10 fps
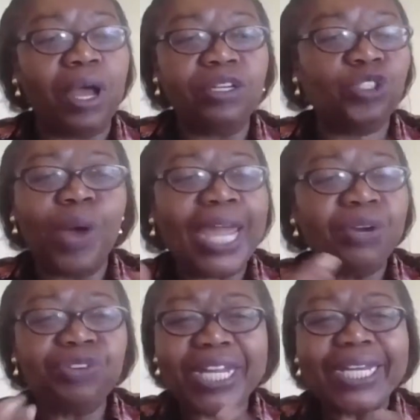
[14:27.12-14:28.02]
Do I
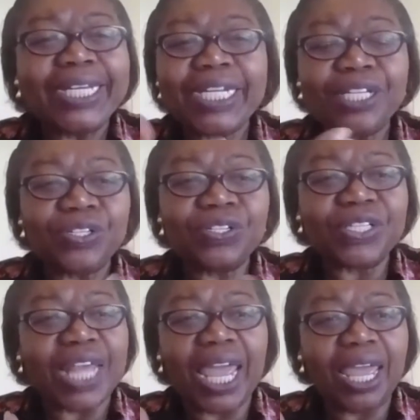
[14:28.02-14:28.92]
really need to
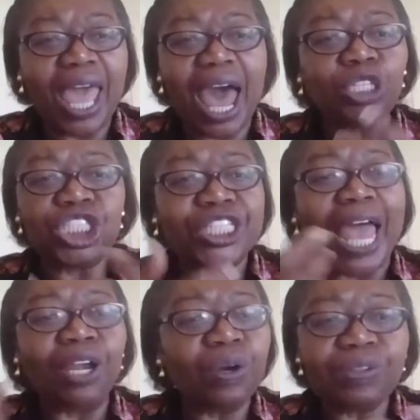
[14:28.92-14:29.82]
say how
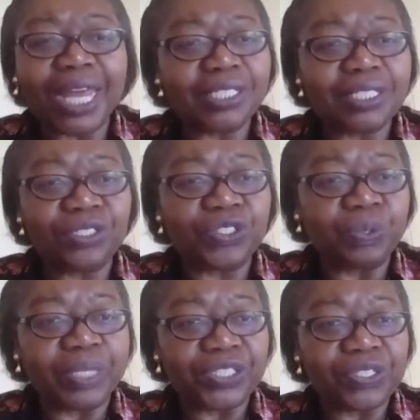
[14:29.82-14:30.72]
shallow that
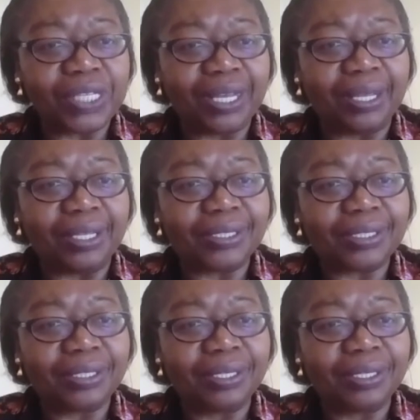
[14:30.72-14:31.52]
situation is?